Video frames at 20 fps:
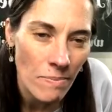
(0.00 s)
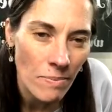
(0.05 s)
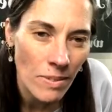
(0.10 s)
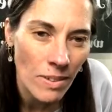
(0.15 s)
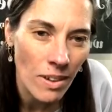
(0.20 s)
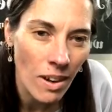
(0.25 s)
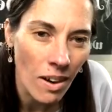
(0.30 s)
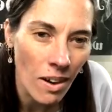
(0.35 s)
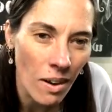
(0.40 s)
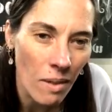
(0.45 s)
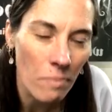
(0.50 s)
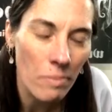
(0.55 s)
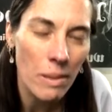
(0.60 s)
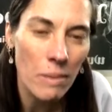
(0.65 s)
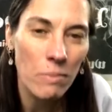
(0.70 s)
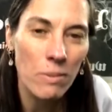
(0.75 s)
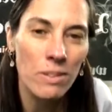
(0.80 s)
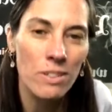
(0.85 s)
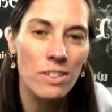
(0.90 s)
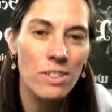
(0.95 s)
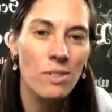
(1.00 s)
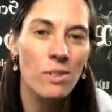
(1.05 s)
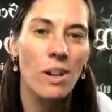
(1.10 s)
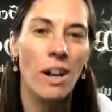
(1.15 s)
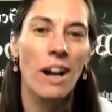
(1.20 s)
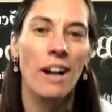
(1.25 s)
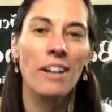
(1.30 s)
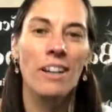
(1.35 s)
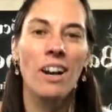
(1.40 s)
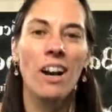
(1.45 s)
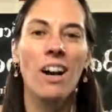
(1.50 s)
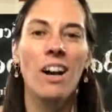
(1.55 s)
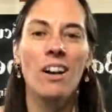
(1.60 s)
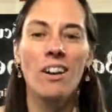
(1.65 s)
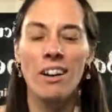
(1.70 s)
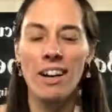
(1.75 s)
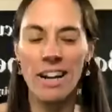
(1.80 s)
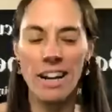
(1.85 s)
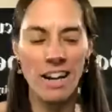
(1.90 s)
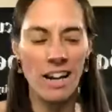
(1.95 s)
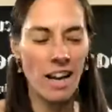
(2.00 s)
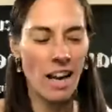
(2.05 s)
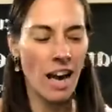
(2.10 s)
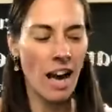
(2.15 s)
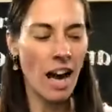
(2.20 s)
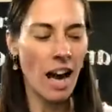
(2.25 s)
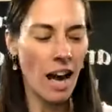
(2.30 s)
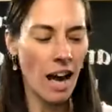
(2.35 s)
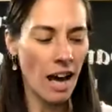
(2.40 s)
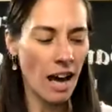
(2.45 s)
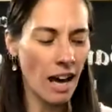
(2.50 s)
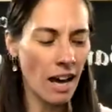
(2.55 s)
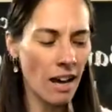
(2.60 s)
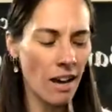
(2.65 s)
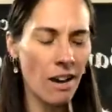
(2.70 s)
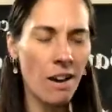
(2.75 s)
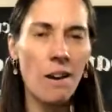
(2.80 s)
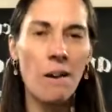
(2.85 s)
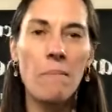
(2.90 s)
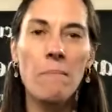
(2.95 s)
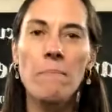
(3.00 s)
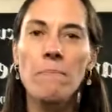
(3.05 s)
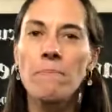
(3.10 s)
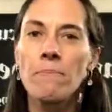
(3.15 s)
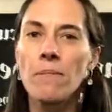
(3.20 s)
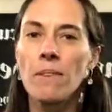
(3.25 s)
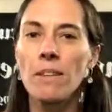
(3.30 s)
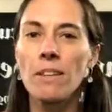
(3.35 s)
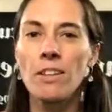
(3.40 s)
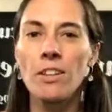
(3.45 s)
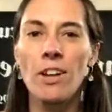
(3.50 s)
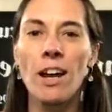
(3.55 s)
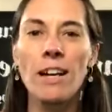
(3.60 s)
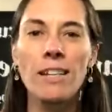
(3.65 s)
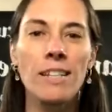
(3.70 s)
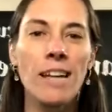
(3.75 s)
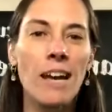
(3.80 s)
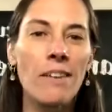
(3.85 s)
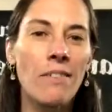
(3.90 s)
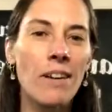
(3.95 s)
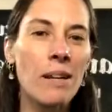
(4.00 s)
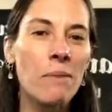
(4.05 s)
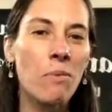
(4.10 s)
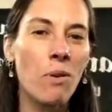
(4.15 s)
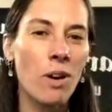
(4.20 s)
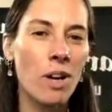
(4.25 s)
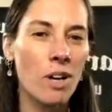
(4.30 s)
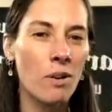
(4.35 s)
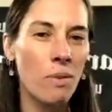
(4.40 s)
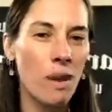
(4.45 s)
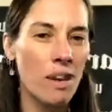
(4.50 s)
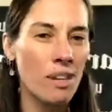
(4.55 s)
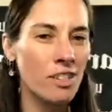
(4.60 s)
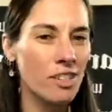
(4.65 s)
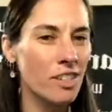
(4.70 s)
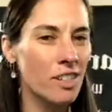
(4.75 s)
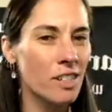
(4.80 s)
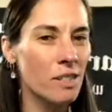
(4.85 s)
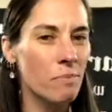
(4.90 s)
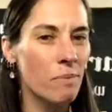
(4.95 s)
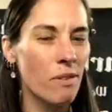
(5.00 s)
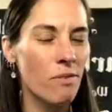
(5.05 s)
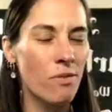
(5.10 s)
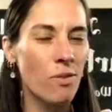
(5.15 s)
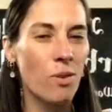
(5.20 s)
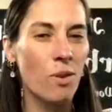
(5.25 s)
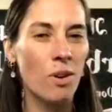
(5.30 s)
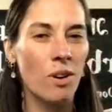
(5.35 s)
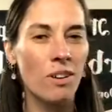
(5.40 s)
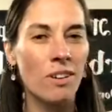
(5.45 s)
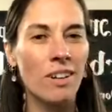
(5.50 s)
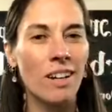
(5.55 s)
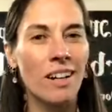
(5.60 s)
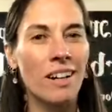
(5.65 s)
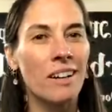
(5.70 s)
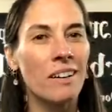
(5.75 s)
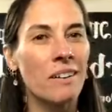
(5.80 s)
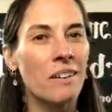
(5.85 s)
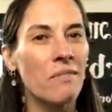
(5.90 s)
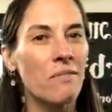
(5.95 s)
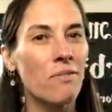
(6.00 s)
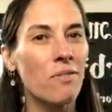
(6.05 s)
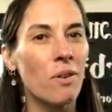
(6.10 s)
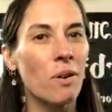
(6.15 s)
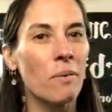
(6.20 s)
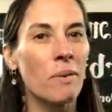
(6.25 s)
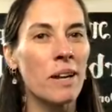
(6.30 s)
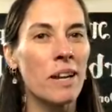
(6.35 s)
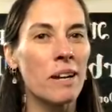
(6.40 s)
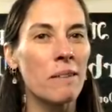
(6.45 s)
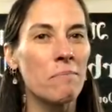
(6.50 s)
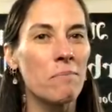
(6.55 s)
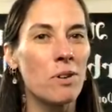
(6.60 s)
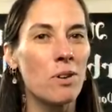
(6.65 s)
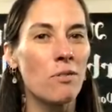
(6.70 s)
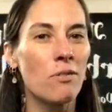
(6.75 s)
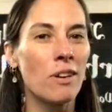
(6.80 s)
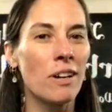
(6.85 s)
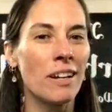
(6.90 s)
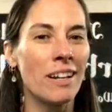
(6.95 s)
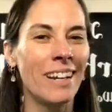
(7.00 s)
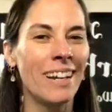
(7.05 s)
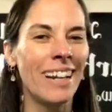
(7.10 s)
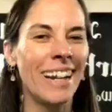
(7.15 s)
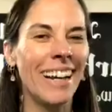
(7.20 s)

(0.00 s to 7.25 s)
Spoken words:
Oh, people are so kind. All right. Do you guys have any more questions before we get moving?